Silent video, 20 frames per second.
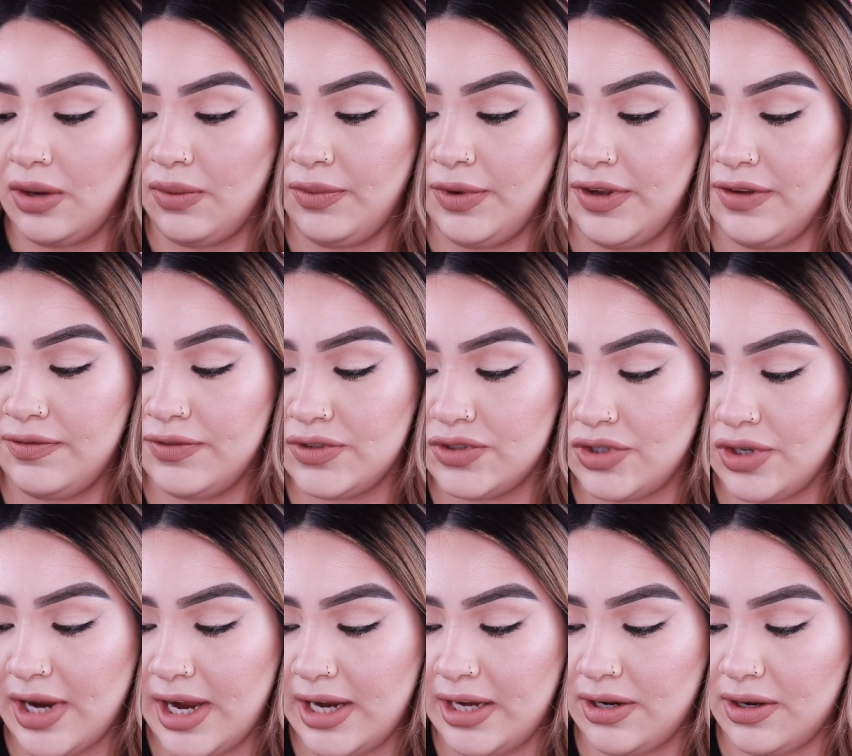We've
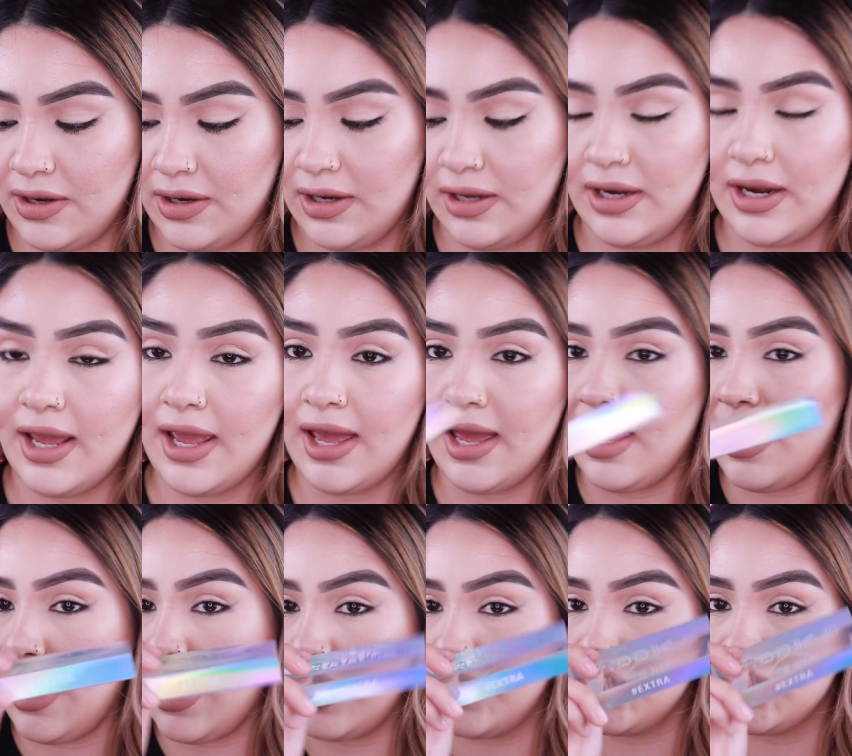tried on
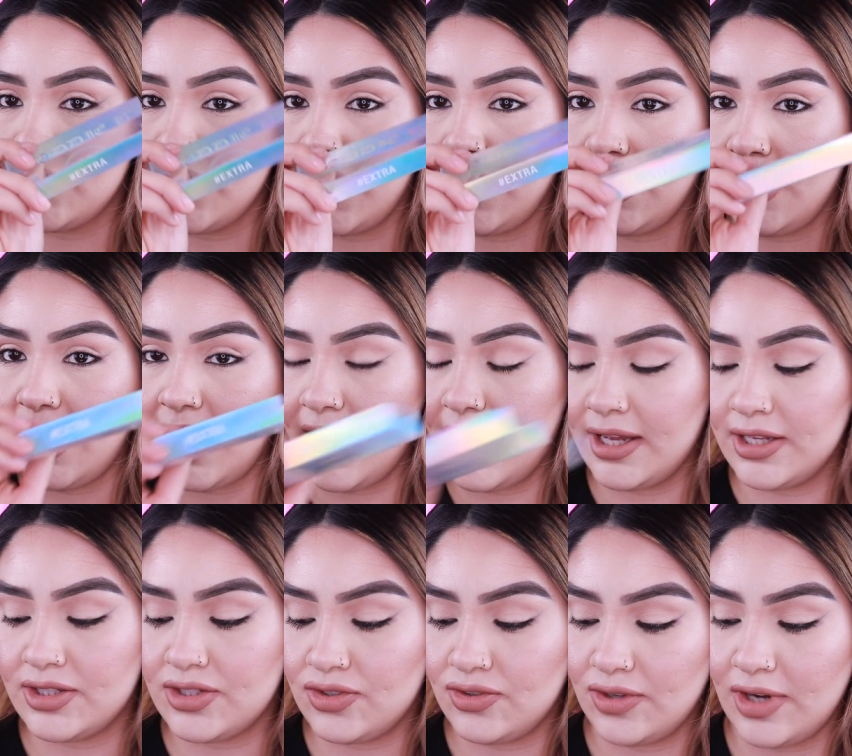hashtag
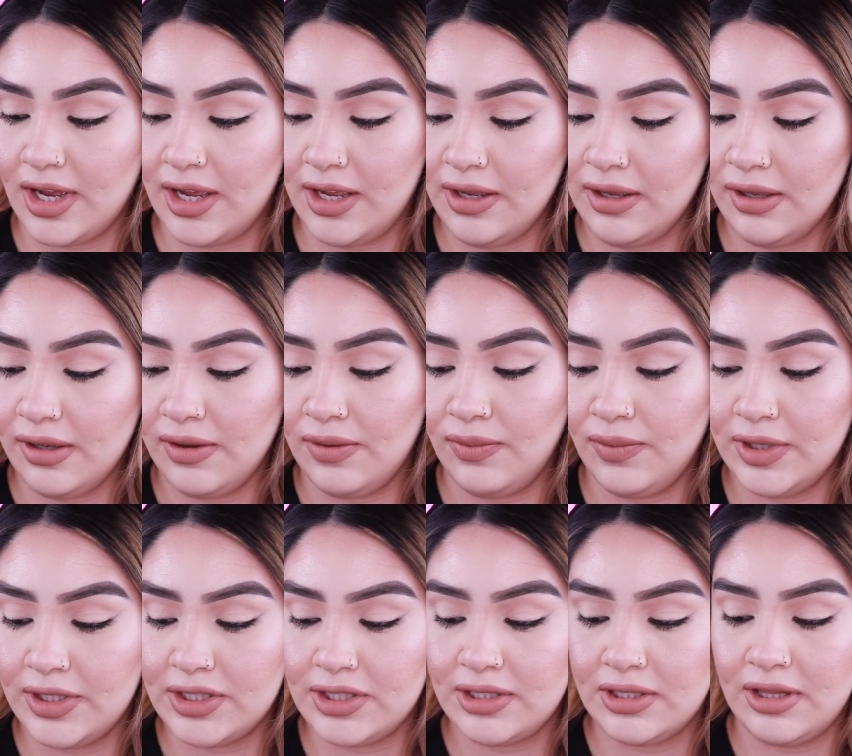extra,
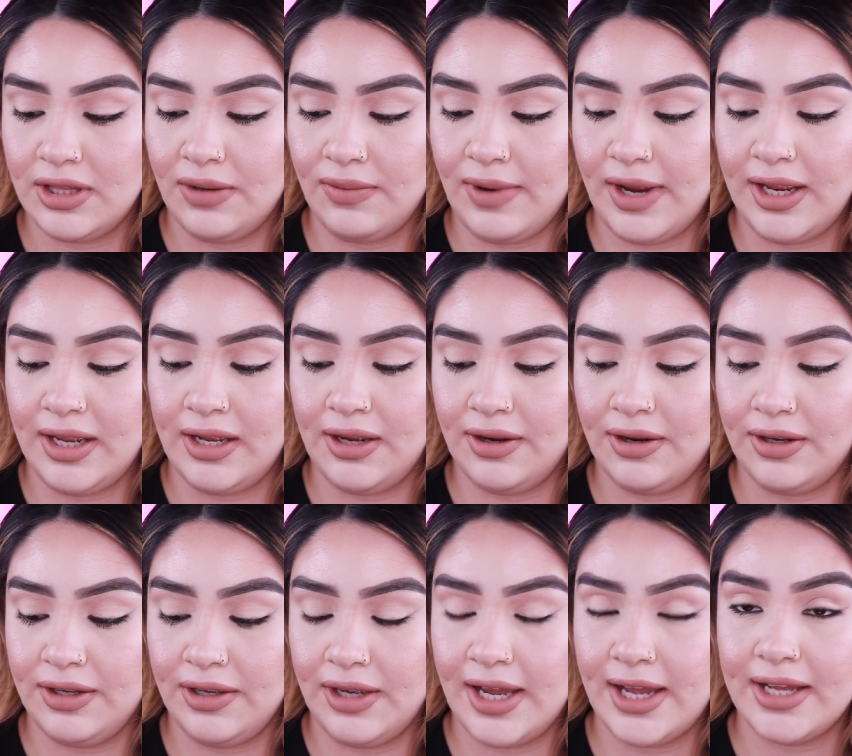which they're right here,
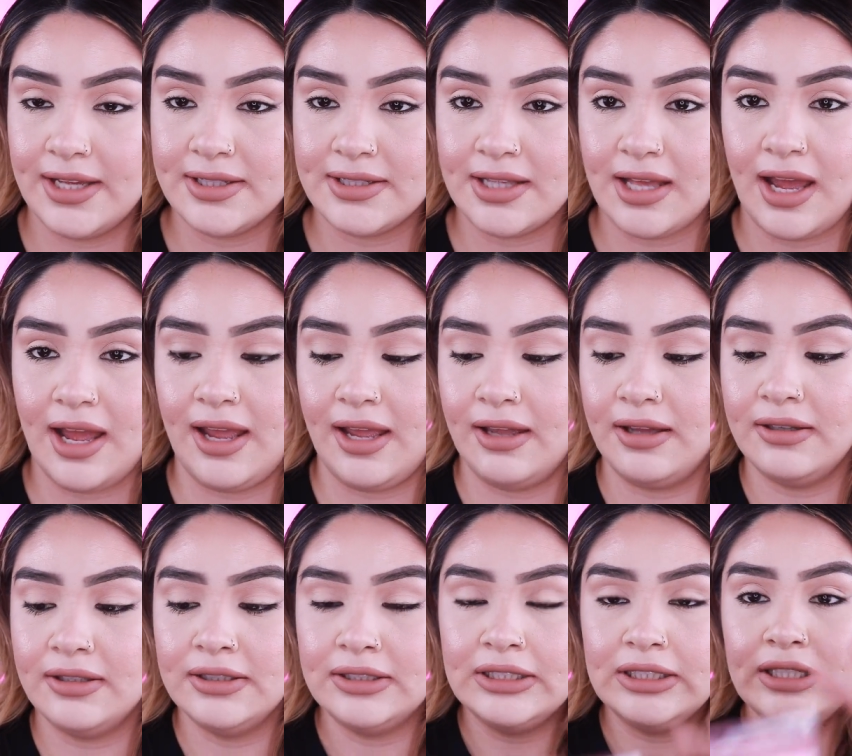you guys.
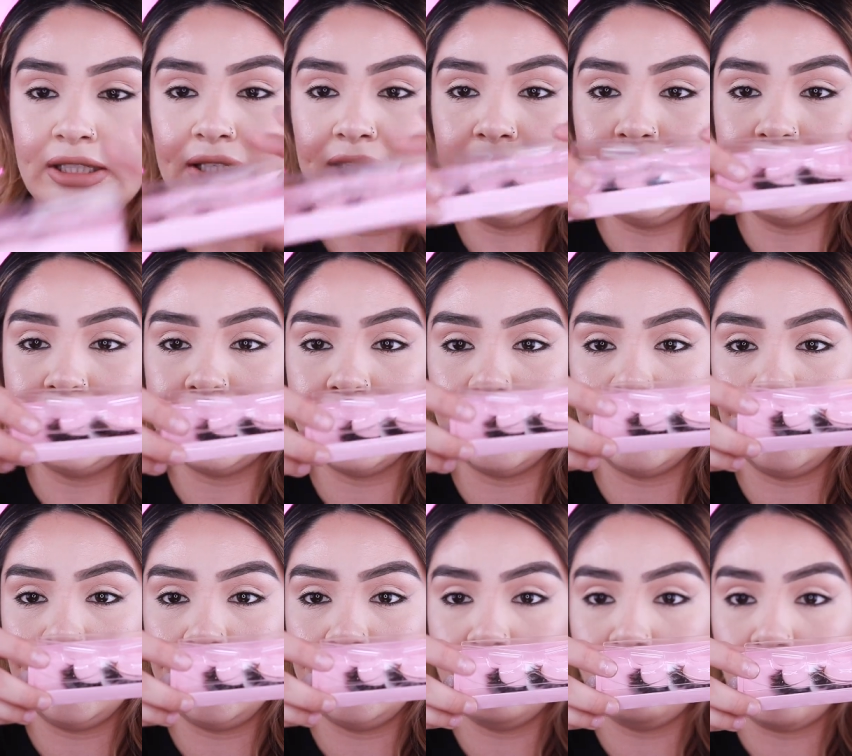I need to
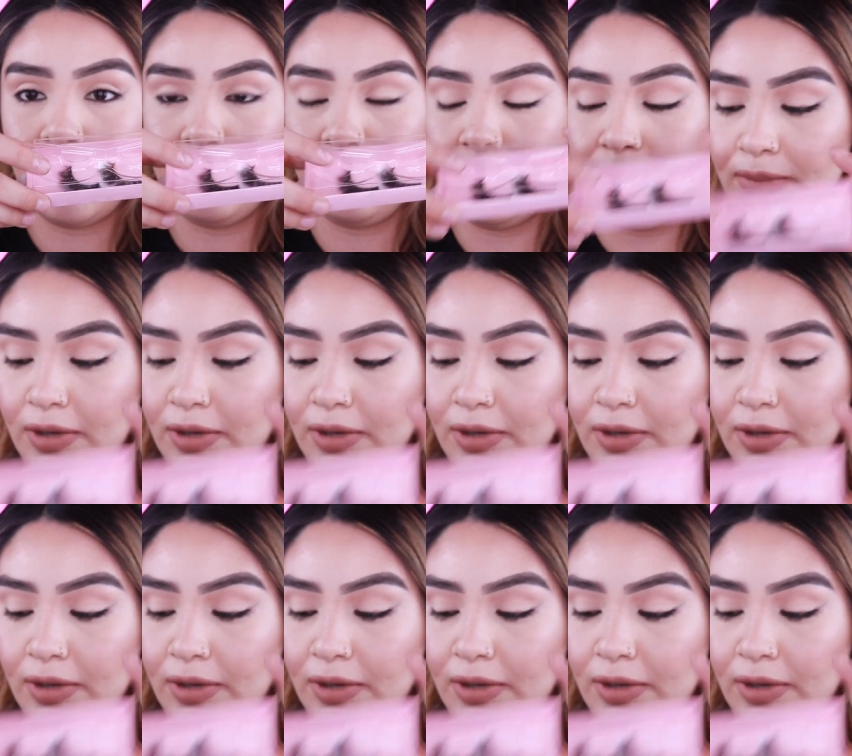clean them off